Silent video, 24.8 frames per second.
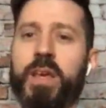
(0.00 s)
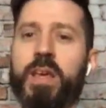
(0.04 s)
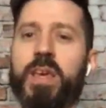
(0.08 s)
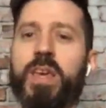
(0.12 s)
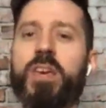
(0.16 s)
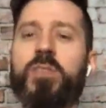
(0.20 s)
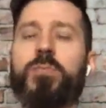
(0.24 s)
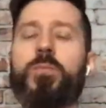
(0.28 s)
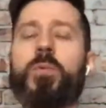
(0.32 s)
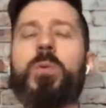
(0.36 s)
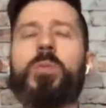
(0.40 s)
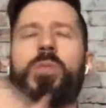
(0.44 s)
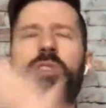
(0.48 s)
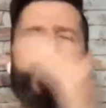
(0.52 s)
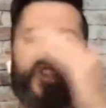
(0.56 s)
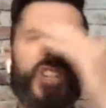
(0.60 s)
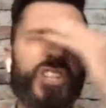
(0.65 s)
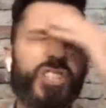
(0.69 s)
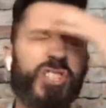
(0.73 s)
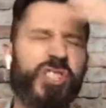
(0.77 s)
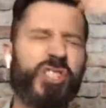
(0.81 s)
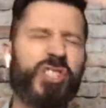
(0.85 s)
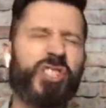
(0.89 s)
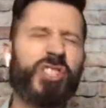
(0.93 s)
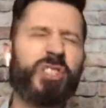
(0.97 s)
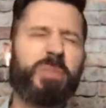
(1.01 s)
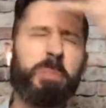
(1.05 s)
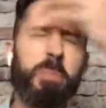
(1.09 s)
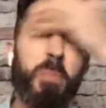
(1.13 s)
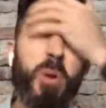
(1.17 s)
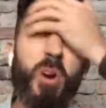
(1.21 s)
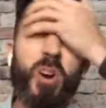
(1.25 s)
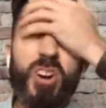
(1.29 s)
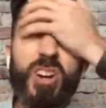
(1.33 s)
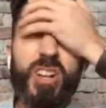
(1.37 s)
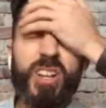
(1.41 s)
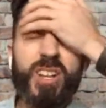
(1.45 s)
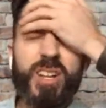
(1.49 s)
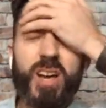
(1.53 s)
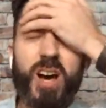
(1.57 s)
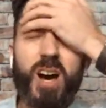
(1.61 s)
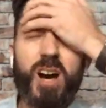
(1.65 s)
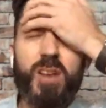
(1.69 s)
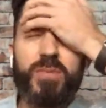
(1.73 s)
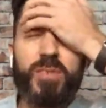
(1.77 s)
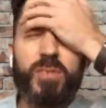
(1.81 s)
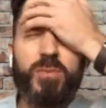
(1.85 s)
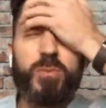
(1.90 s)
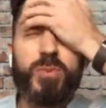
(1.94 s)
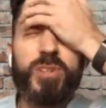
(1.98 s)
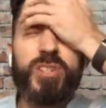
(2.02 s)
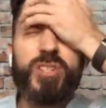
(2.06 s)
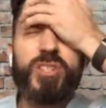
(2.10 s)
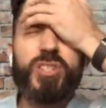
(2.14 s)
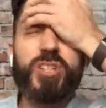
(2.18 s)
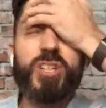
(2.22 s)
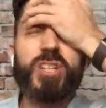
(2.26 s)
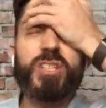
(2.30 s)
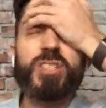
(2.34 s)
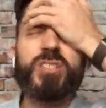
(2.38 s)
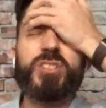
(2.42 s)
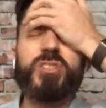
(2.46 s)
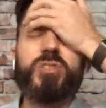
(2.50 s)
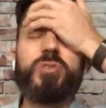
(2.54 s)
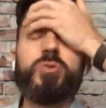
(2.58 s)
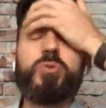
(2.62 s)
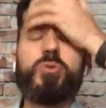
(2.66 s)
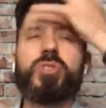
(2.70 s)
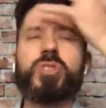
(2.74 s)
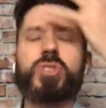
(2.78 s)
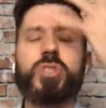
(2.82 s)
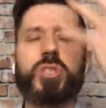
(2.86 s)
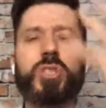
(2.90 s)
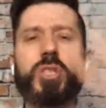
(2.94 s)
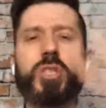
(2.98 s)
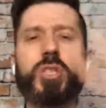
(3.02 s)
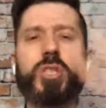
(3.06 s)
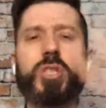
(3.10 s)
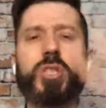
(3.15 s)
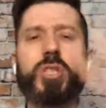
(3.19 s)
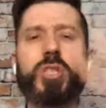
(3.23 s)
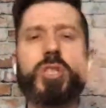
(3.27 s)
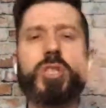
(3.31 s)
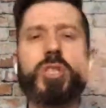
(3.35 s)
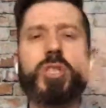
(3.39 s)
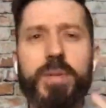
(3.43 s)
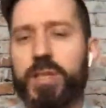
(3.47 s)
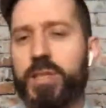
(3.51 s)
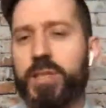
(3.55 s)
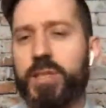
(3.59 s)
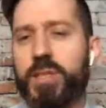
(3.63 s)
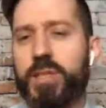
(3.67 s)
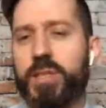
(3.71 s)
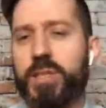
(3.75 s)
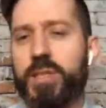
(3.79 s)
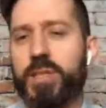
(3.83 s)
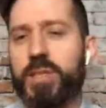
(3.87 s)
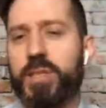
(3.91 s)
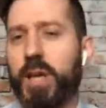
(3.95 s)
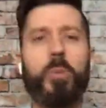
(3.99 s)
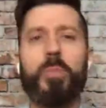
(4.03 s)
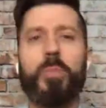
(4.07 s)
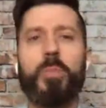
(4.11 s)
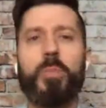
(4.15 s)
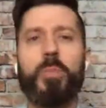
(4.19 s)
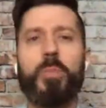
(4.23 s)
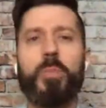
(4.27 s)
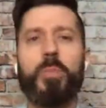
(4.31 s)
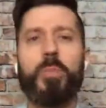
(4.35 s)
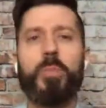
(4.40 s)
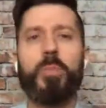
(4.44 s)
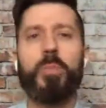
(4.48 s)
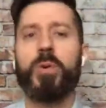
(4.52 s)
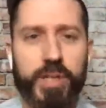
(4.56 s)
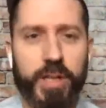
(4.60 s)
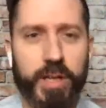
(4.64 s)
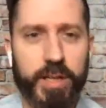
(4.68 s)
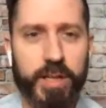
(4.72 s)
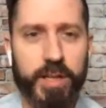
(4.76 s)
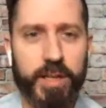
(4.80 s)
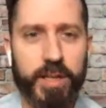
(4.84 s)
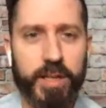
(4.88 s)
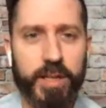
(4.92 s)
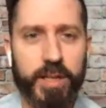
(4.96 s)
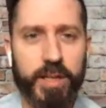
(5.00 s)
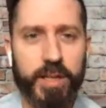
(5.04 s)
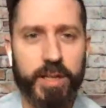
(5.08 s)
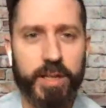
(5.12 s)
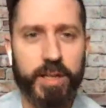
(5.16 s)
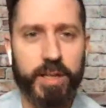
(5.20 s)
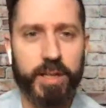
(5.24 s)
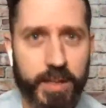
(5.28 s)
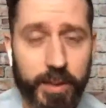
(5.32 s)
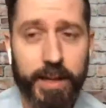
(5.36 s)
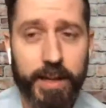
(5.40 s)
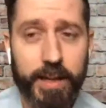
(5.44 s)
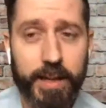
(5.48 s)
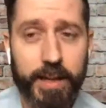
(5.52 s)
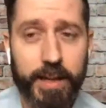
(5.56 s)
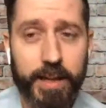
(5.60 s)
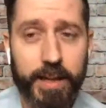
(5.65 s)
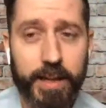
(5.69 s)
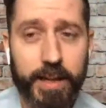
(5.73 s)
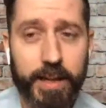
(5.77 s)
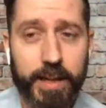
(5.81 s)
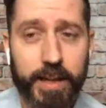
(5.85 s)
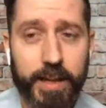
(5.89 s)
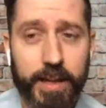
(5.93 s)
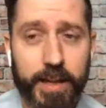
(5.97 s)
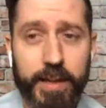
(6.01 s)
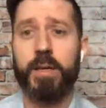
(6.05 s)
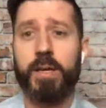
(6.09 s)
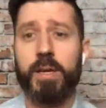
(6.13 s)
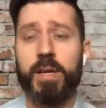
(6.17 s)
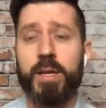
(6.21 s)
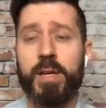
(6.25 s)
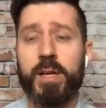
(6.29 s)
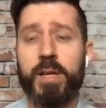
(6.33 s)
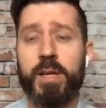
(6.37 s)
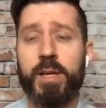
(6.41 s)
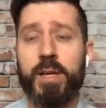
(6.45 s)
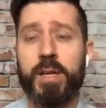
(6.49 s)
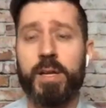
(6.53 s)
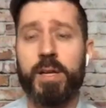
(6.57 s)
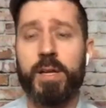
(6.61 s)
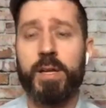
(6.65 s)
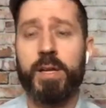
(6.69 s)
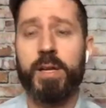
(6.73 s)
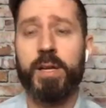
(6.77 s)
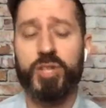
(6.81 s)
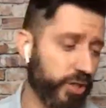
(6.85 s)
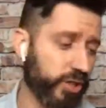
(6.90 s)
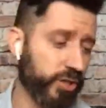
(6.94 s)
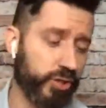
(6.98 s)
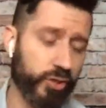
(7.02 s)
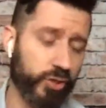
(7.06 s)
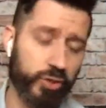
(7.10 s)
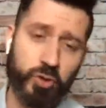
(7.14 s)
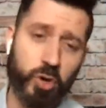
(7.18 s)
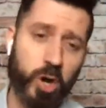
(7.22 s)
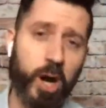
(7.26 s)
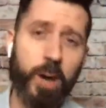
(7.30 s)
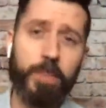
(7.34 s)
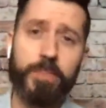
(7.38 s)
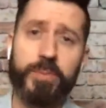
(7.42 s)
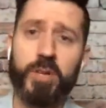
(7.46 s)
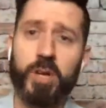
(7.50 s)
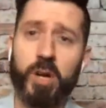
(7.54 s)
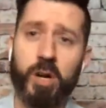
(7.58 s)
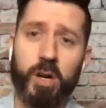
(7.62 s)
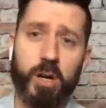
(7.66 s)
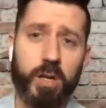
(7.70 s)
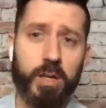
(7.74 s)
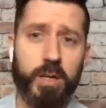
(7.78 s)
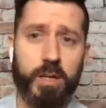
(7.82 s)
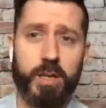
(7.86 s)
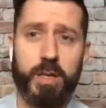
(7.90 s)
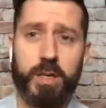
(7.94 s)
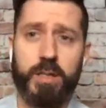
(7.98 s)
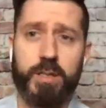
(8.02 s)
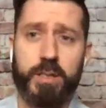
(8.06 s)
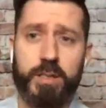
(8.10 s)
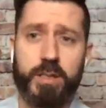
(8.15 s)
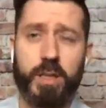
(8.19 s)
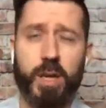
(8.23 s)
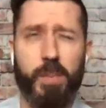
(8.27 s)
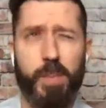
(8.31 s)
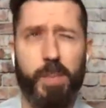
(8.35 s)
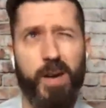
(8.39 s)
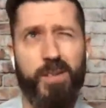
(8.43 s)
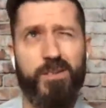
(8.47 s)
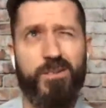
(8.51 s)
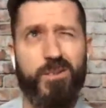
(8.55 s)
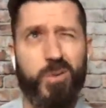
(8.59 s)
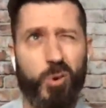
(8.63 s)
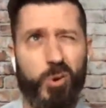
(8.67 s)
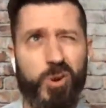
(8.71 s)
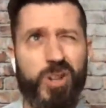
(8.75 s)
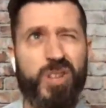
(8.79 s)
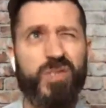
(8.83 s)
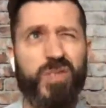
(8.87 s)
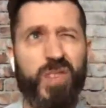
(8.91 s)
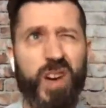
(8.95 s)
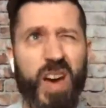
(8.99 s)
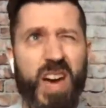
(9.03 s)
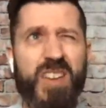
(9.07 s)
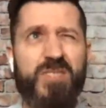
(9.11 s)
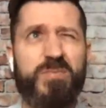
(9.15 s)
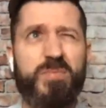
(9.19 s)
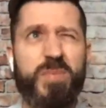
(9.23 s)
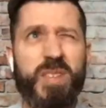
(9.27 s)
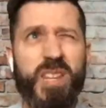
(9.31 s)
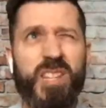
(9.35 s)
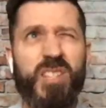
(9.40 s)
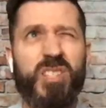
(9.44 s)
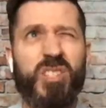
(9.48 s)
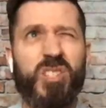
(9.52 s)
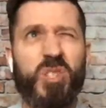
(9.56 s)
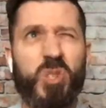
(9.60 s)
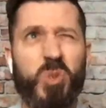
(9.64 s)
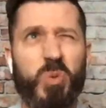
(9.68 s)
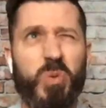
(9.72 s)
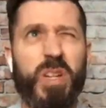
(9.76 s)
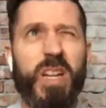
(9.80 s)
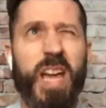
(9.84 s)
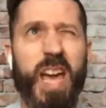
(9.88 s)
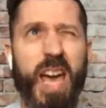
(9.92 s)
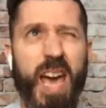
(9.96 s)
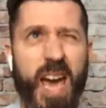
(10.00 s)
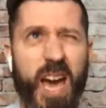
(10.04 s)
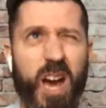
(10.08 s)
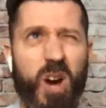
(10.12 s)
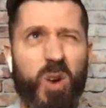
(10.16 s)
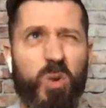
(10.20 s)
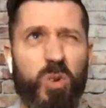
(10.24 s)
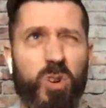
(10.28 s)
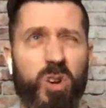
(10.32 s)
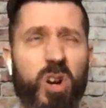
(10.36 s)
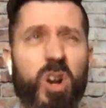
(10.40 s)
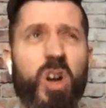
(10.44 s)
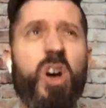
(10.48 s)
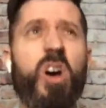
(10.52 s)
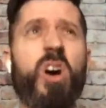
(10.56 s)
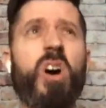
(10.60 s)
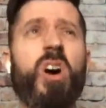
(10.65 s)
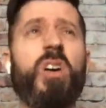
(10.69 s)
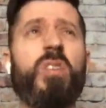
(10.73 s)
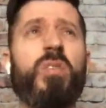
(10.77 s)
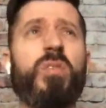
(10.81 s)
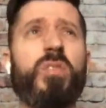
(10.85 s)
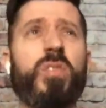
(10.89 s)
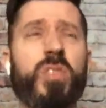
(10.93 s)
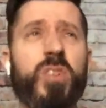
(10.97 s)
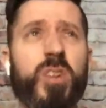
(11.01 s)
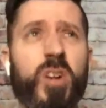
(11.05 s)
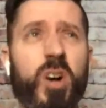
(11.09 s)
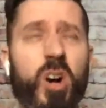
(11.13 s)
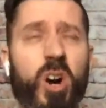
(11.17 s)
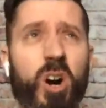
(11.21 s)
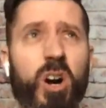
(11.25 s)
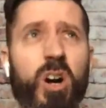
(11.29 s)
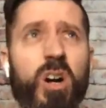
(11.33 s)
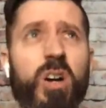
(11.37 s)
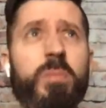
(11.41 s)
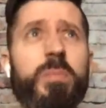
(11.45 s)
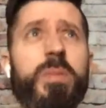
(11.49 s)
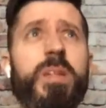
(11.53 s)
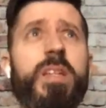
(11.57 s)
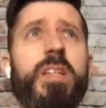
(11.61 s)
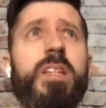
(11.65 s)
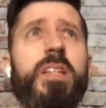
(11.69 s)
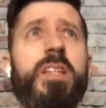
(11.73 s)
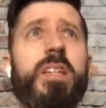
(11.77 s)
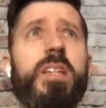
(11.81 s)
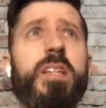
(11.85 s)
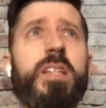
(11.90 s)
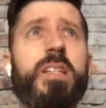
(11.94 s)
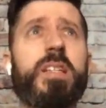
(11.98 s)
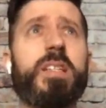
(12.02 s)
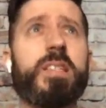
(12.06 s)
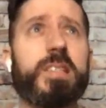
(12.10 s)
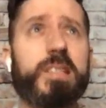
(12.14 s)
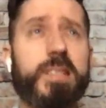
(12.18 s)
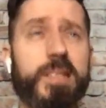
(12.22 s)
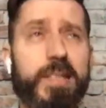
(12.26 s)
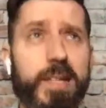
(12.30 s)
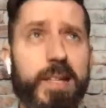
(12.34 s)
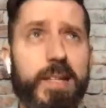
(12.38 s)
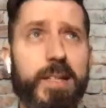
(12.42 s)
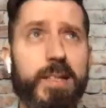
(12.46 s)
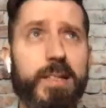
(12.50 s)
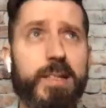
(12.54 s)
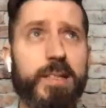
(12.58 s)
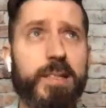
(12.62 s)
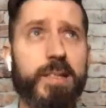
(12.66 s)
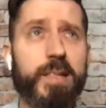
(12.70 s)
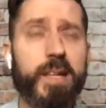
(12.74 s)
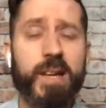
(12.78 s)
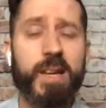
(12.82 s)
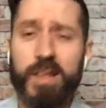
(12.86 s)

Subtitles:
if we were just smart enough, if we just used common sense. I hope that when we're done tonight, you're like, dang, Josh just dropped on us about 45 minutes to an hour of common sense.